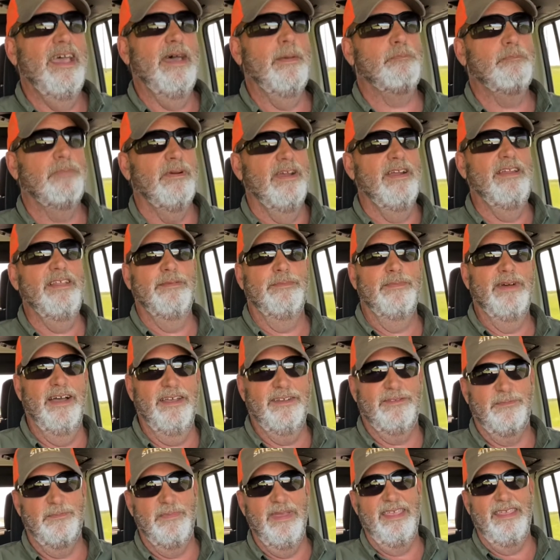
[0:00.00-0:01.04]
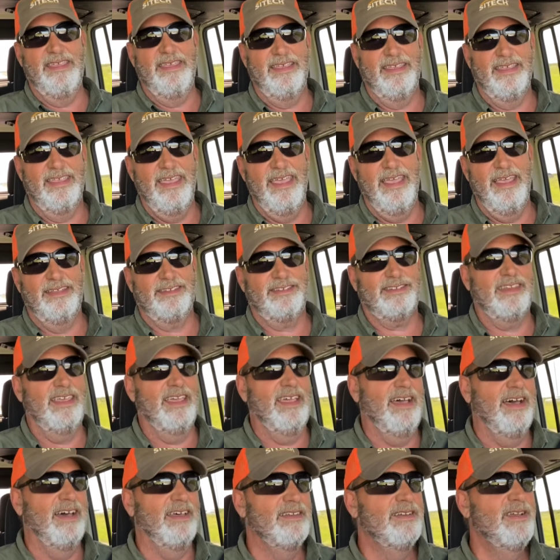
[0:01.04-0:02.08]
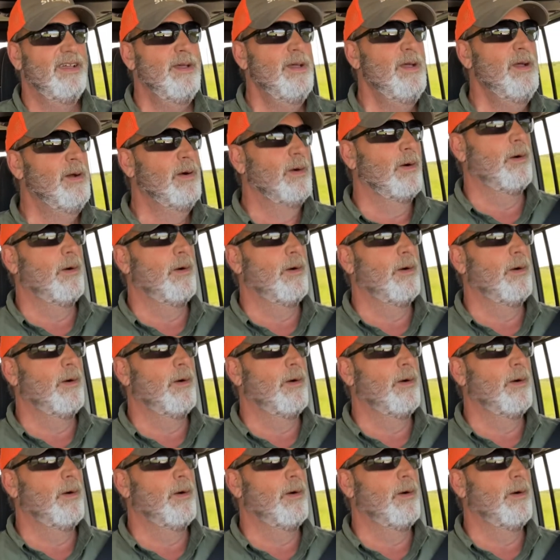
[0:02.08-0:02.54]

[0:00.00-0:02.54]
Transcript: pretty much being gassed out, or